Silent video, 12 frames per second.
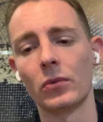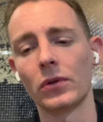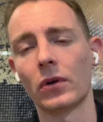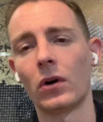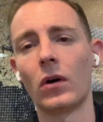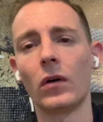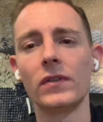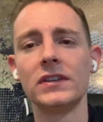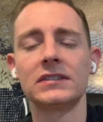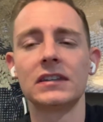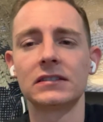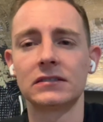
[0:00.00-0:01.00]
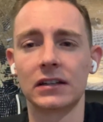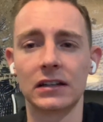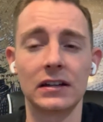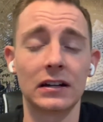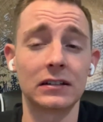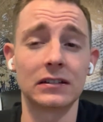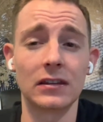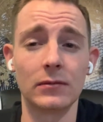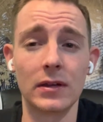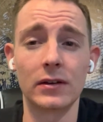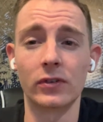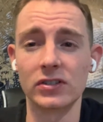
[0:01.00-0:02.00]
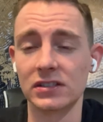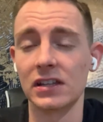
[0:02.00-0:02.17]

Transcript: and with all these things to connect into the metaverse.